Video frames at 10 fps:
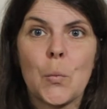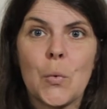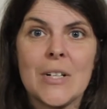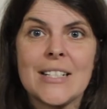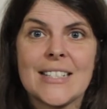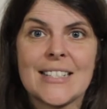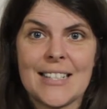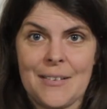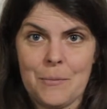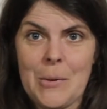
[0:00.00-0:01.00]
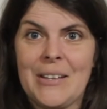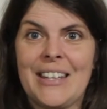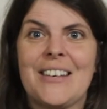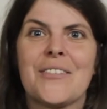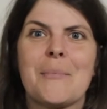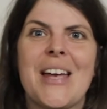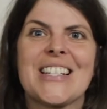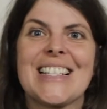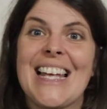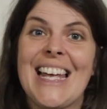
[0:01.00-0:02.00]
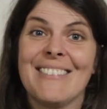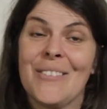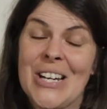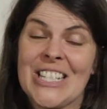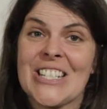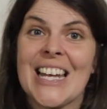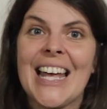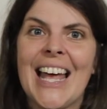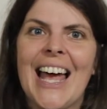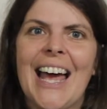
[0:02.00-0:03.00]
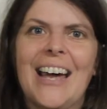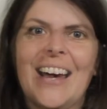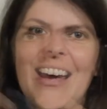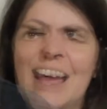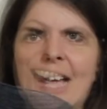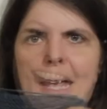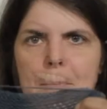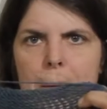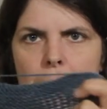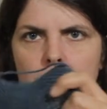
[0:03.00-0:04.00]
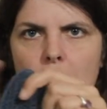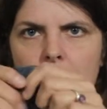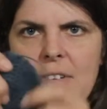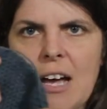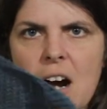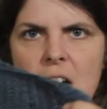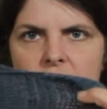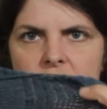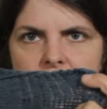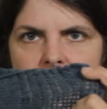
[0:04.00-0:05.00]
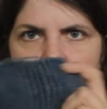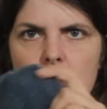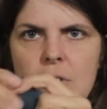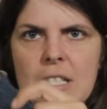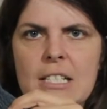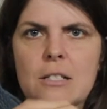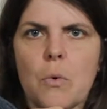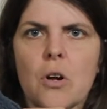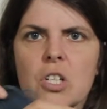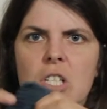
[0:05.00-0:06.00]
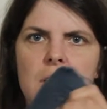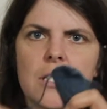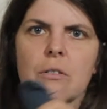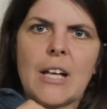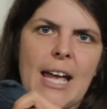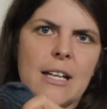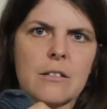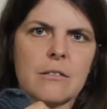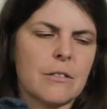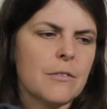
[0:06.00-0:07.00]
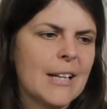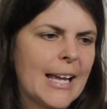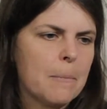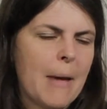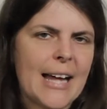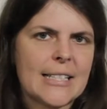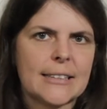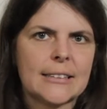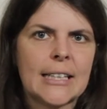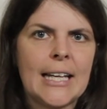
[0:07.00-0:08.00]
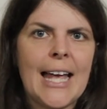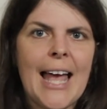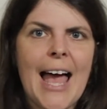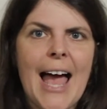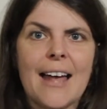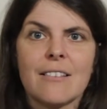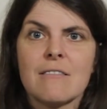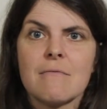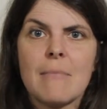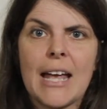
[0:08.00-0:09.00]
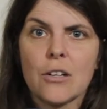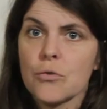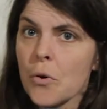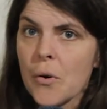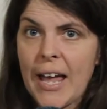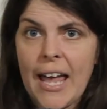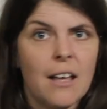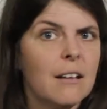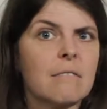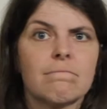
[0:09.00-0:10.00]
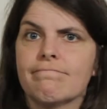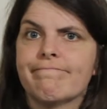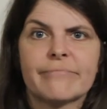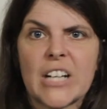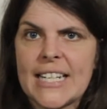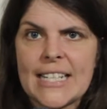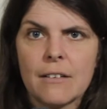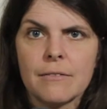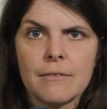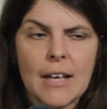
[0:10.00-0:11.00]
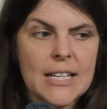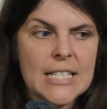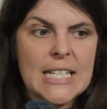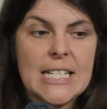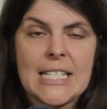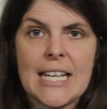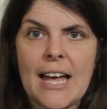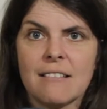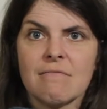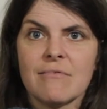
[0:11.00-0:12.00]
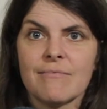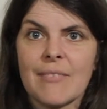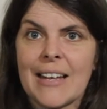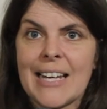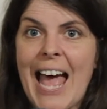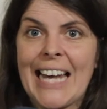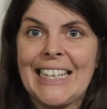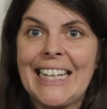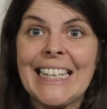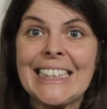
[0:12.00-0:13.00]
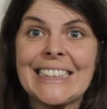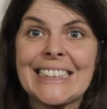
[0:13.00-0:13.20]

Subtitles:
Woods, put the information here, which use Hey Mama Wolf yarns and use this swatch just to get into sort of like a pattern and make a drawing, write down ideas and hand it in.